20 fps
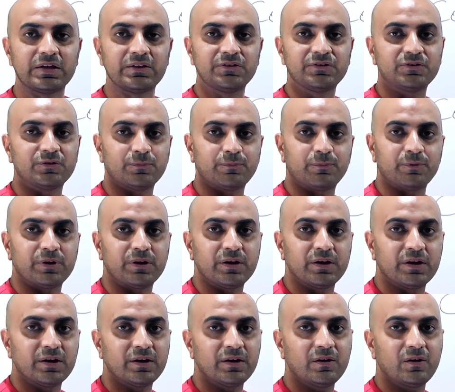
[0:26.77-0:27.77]
is
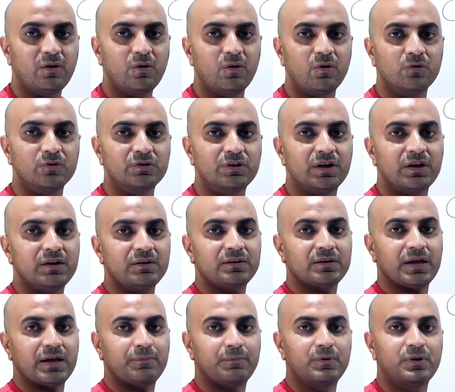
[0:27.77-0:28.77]
spread on
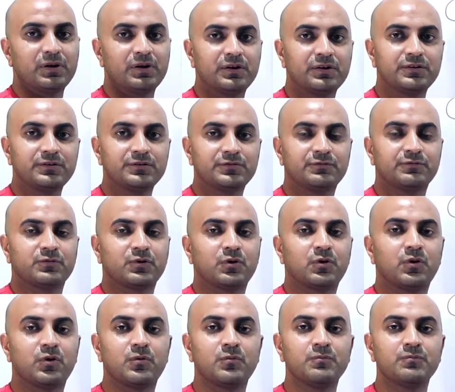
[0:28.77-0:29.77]
the tablets
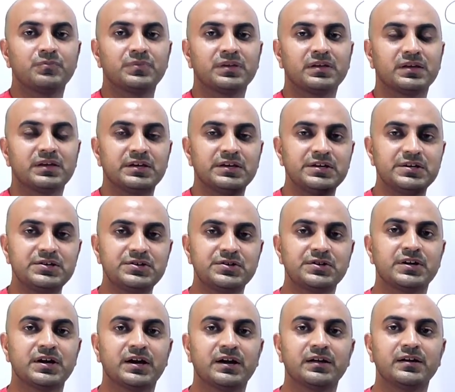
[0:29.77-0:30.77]
from
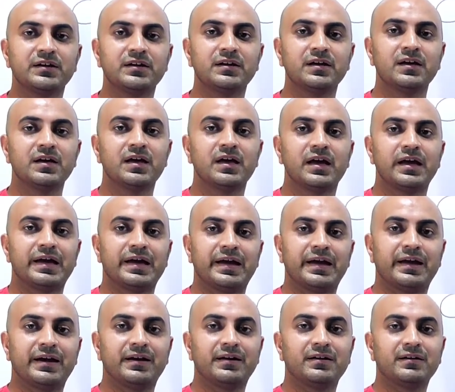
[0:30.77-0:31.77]
each gun
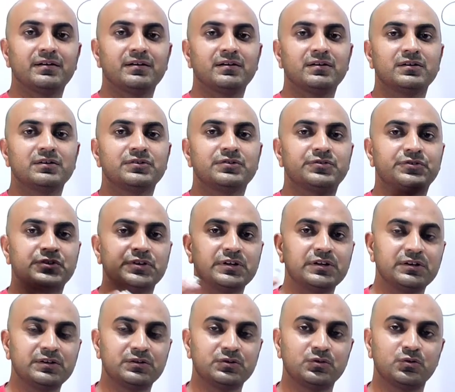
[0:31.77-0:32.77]
and
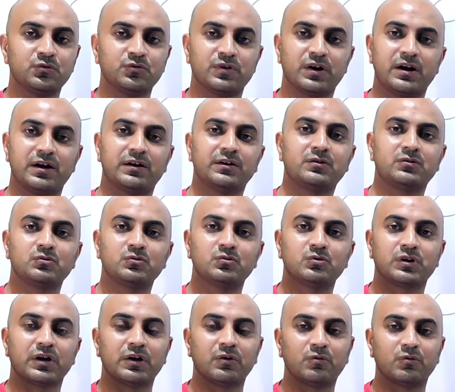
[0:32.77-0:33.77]
still you want
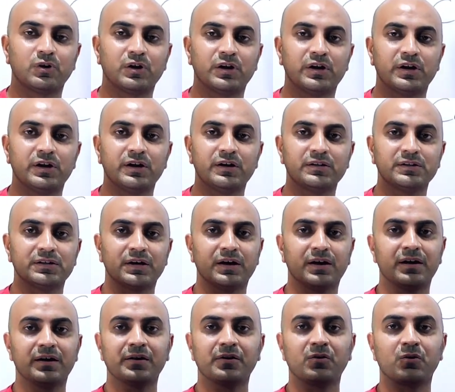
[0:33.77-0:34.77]
to calculate
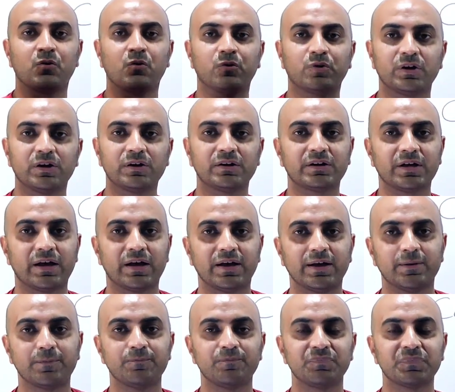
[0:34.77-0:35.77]
the coating
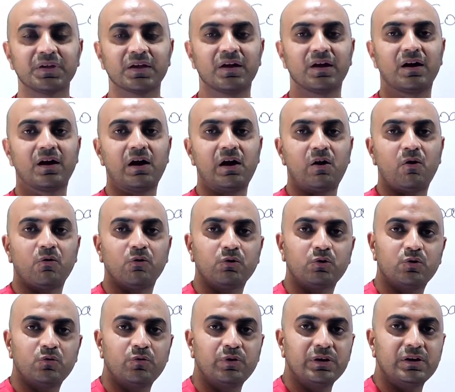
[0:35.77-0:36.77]
time. How
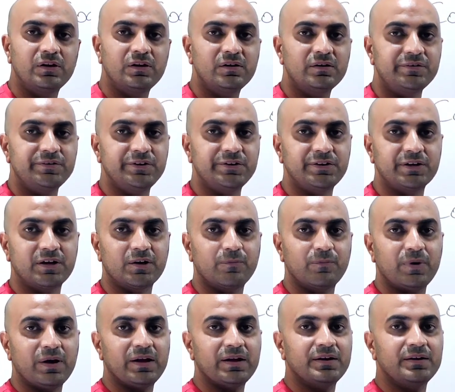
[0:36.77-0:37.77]
you will
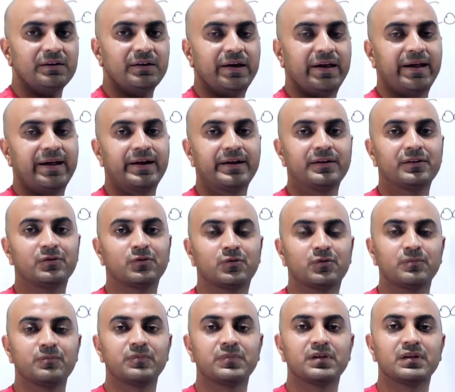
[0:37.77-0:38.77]
determine that
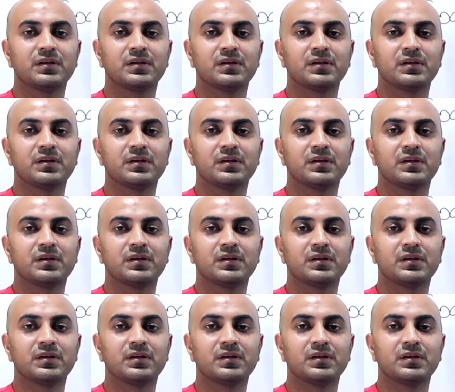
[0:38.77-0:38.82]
